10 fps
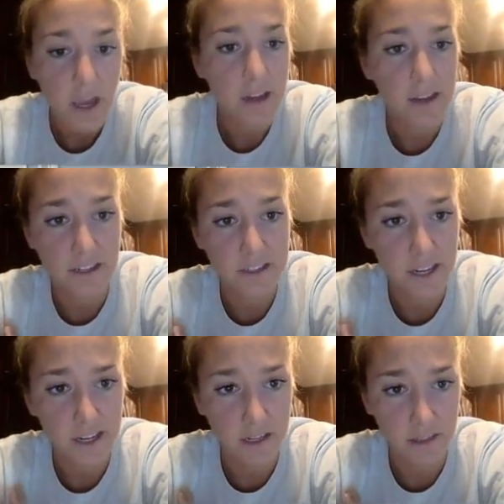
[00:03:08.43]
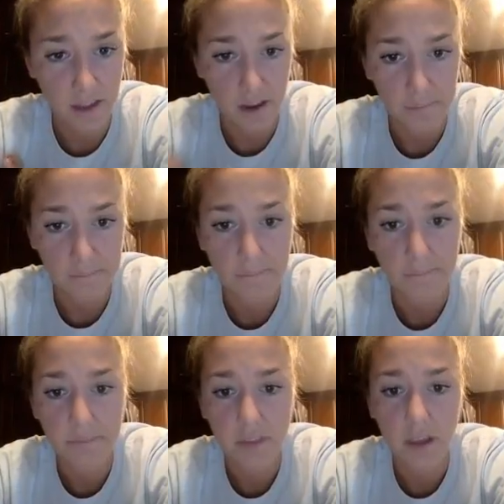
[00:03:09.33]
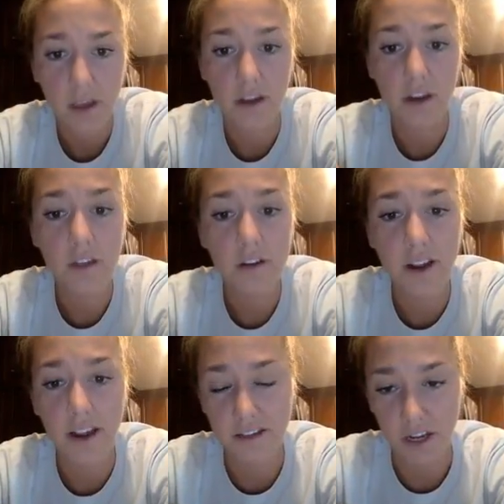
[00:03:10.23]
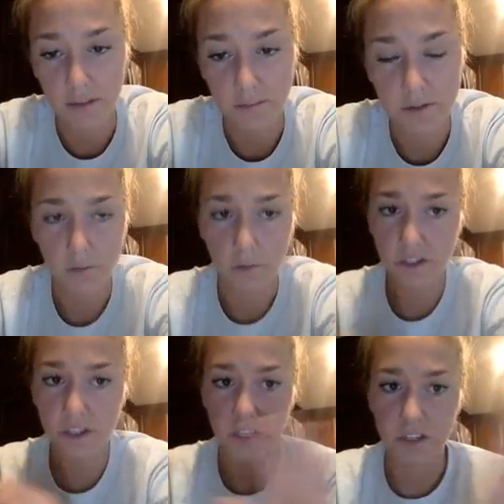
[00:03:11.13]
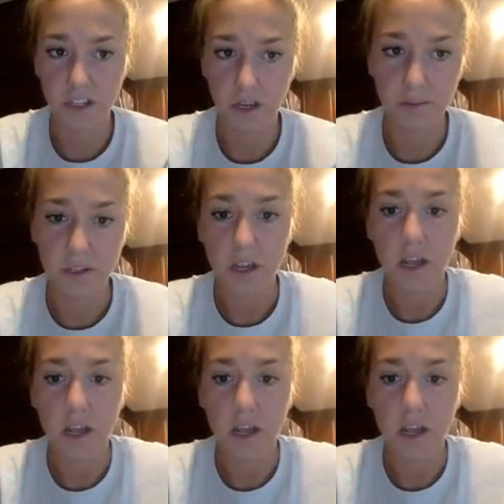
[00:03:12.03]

Okay, second thing, another enzyme, so once it's unzipped,